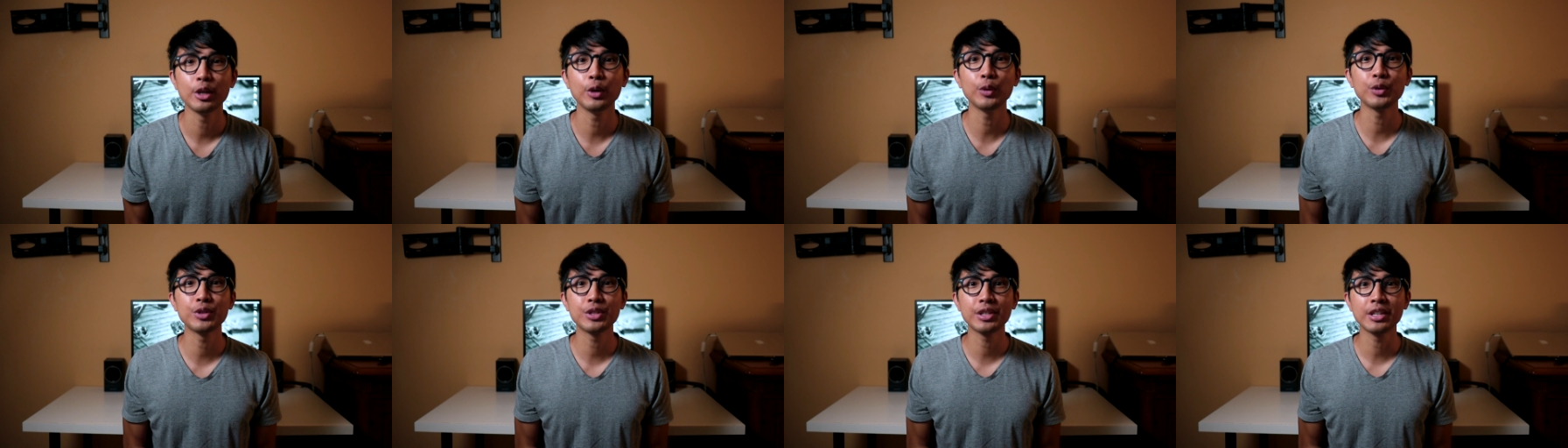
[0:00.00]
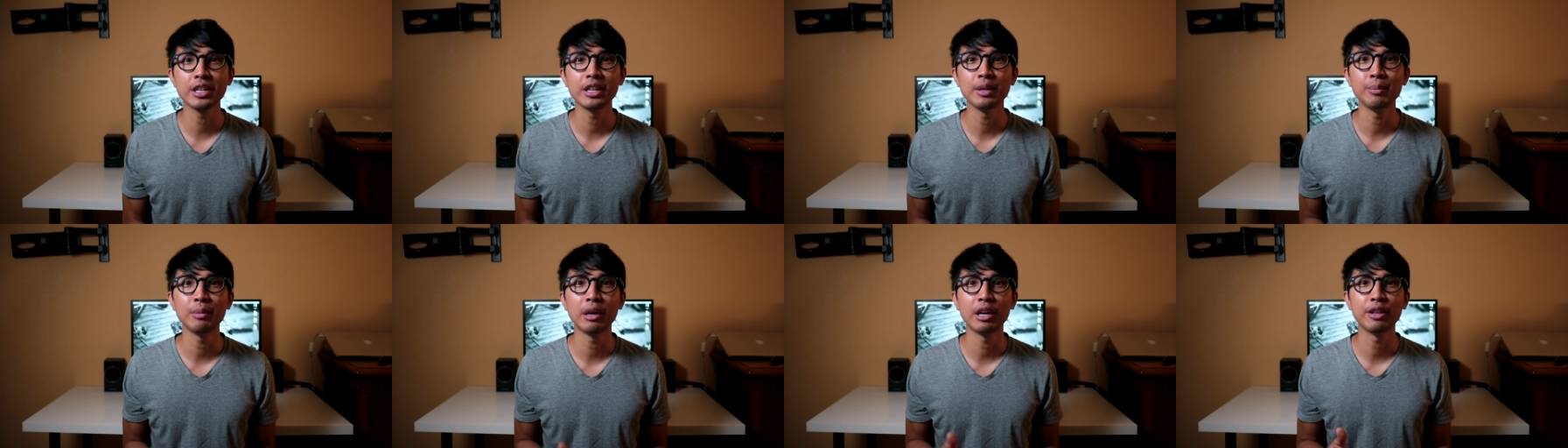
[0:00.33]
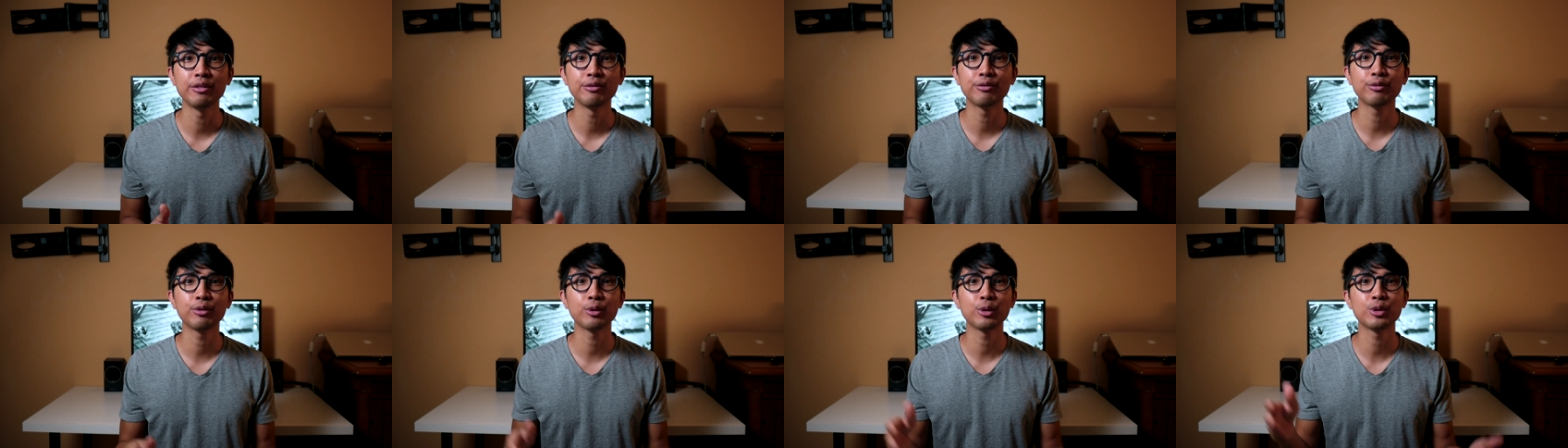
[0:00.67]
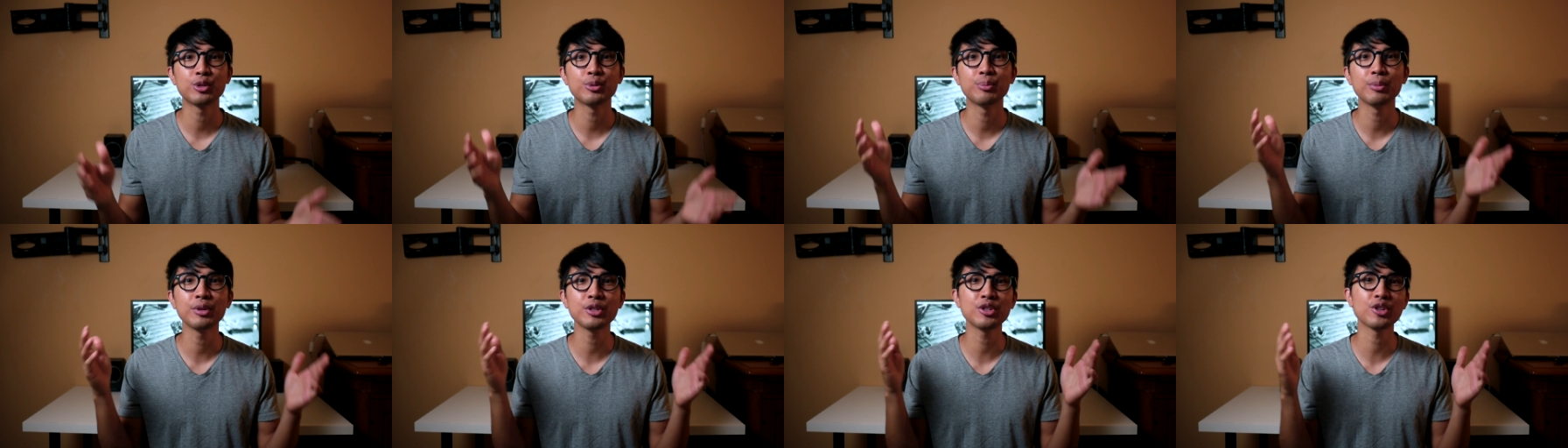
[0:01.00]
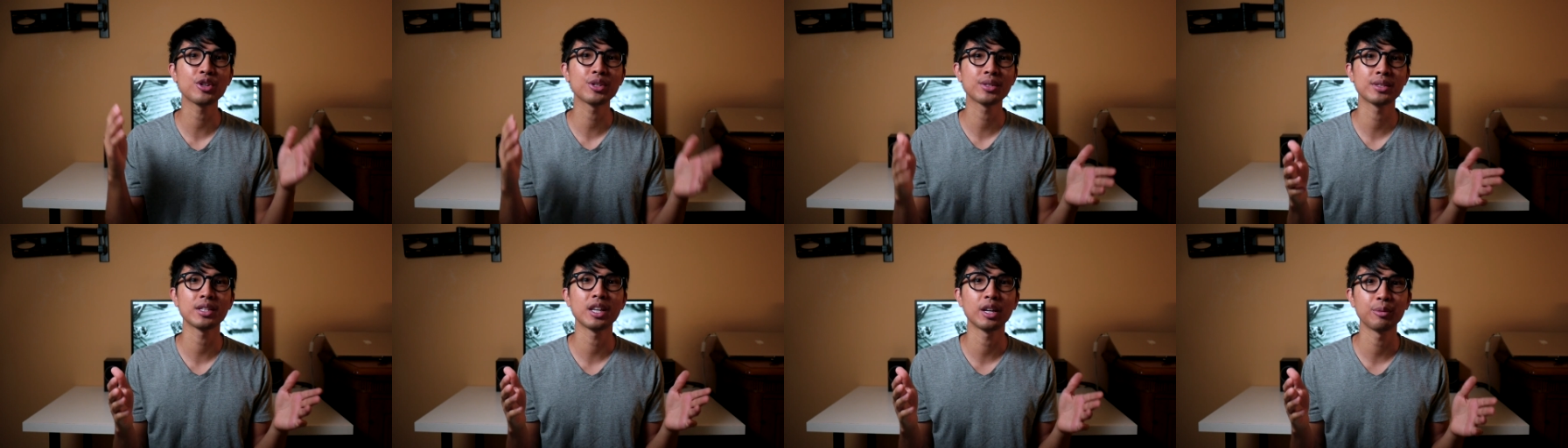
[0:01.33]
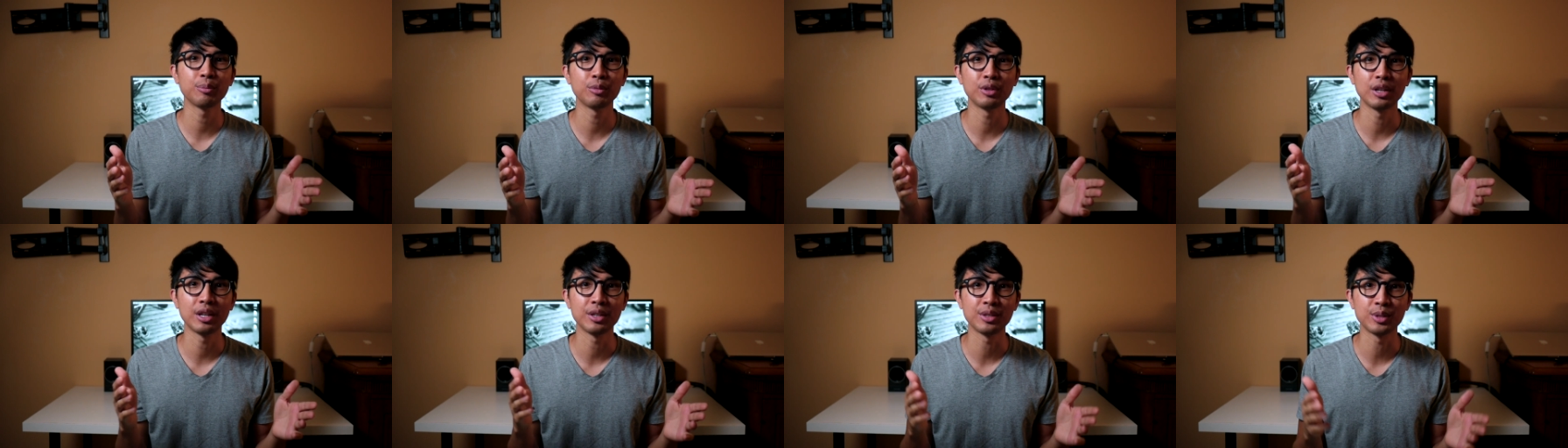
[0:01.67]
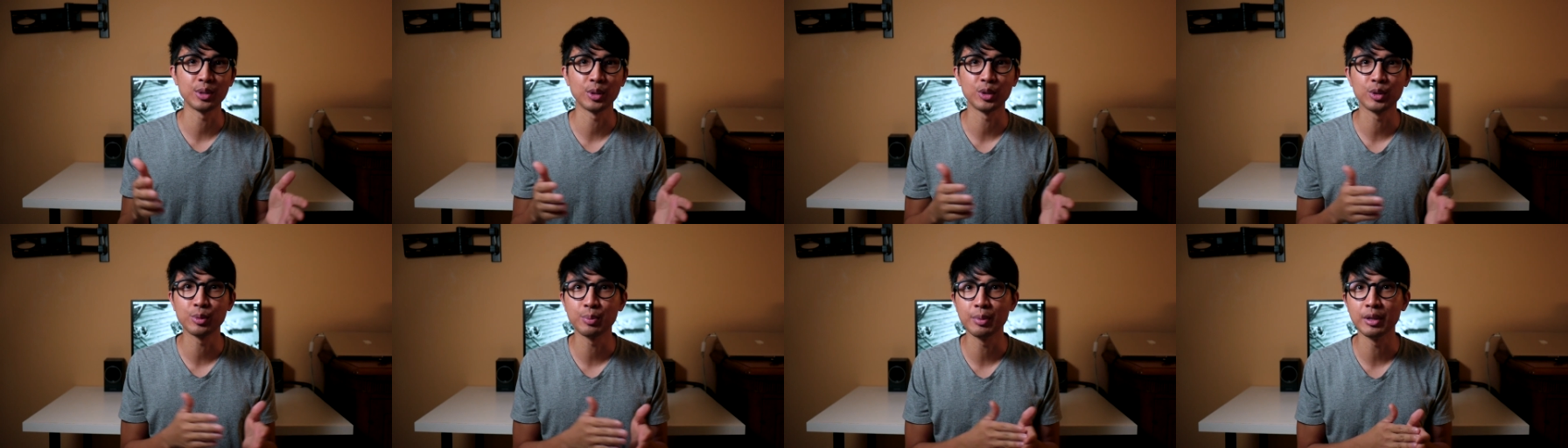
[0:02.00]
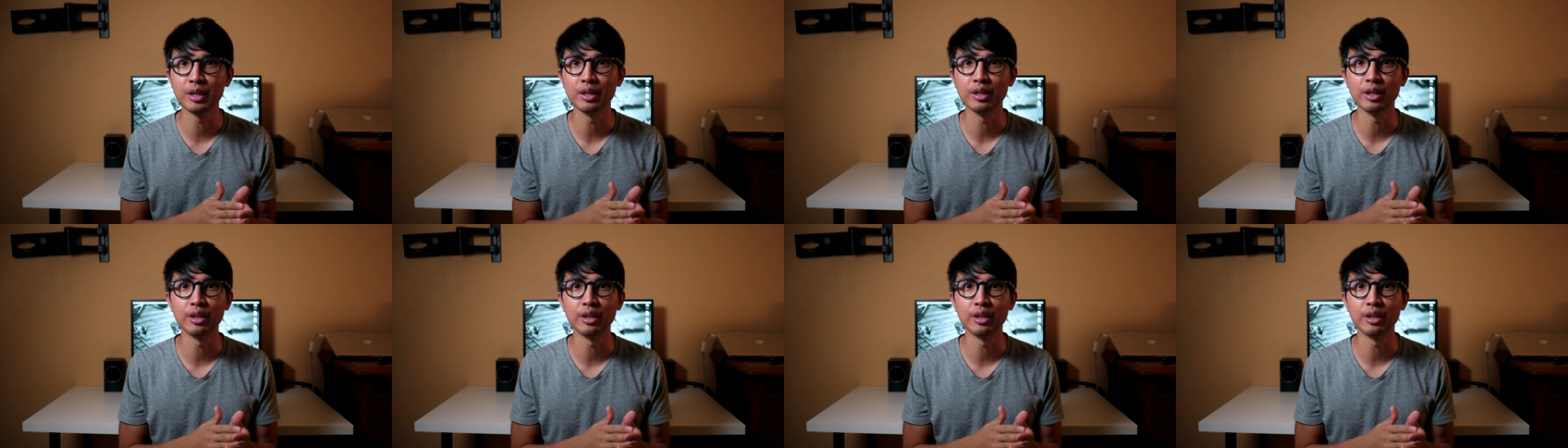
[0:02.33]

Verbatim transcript: Yo, it's Kim, and for as much excitement as there's been